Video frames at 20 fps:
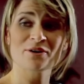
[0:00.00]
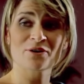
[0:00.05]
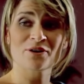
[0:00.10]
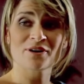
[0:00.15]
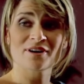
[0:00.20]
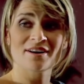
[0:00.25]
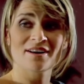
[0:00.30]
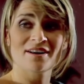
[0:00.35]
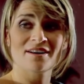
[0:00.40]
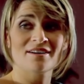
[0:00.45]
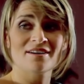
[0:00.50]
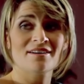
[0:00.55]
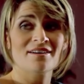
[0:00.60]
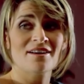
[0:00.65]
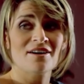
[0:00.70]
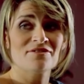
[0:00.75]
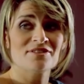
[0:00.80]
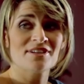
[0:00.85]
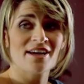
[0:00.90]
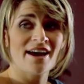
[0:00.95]
and delivered in
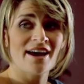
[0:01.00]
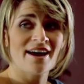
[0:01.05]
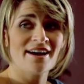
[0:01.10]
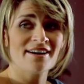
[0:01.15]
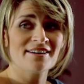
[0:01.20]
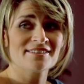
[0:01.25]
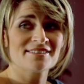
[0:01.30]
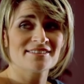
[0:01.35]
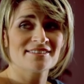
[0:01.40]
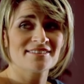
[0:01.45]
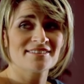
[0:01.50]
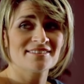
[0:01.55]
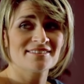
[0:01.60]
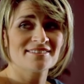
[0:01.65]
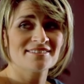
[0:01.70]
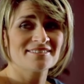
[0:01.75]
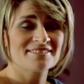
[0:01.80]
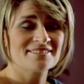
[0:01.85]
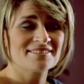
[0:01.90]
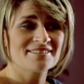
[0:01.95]
ways that make them feel
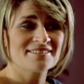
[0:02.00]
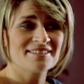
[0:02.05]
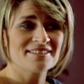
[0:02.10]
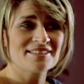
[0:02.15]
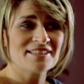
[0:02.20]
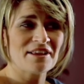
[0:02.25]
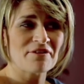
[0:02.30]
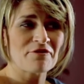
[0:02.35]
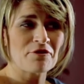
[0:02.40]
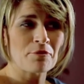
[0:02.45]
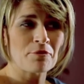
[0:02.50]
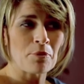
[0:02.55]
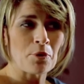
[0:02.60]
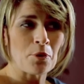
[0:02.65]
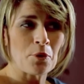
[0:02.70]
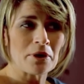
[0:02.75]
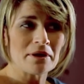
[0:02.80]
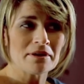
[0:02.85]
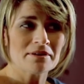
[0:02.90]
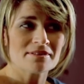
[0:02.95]
wooden and
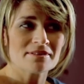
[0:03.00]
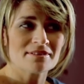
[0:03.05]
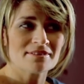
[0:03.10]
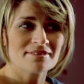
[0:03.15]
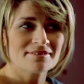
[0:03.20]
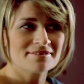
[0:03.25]
inauthentic.